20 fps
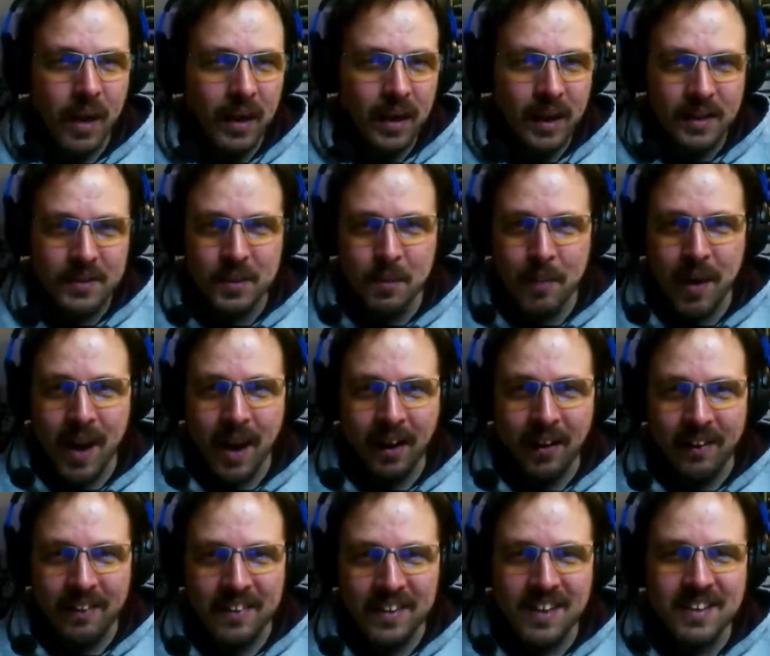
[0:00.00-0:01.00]
got your
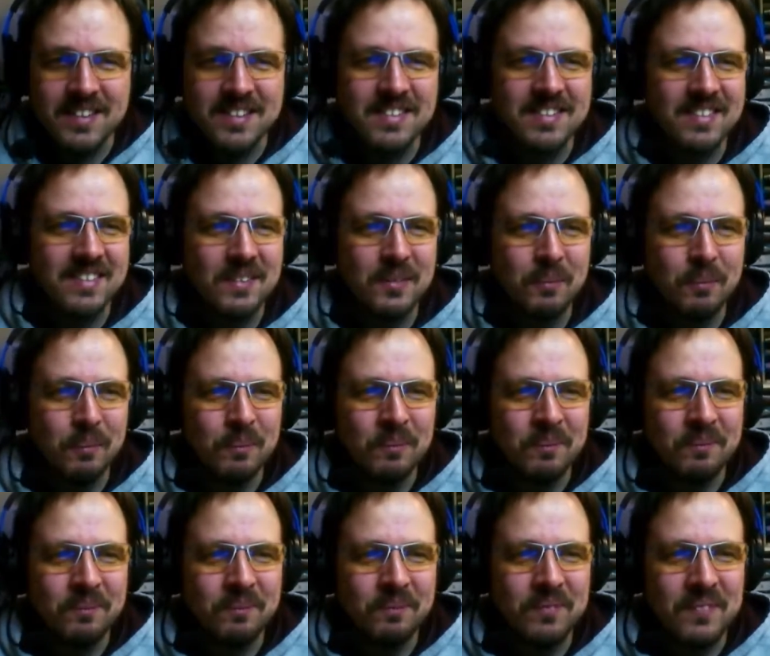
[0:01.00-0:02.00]
back on this.
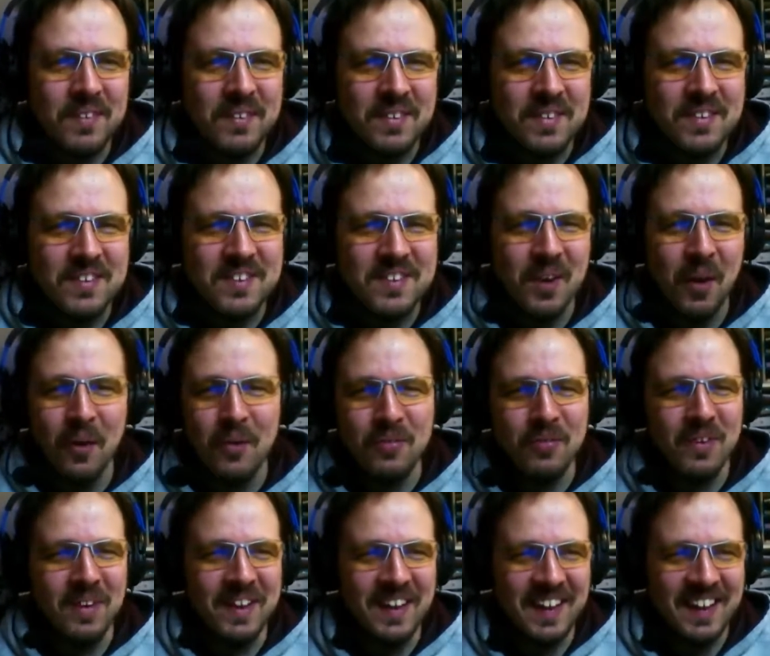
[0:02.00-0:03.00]
So
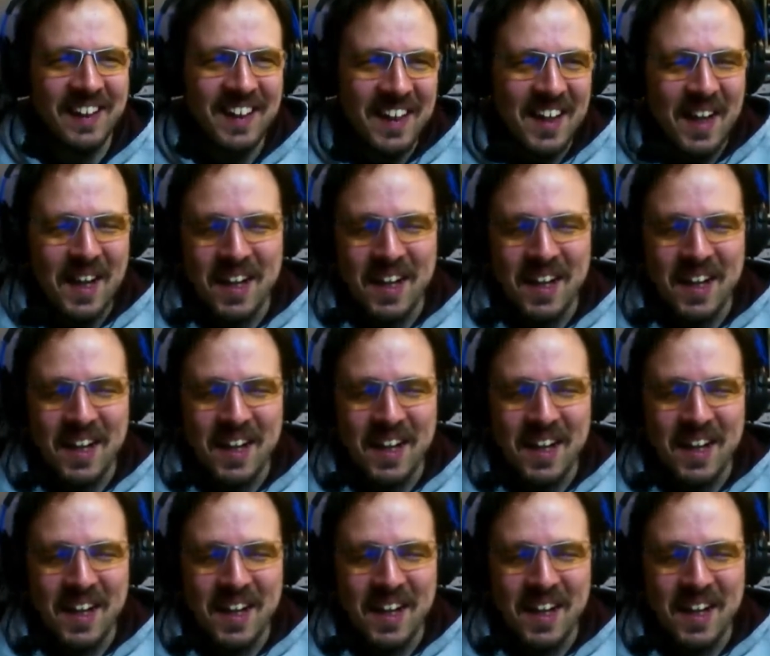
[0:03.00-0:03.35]
funny.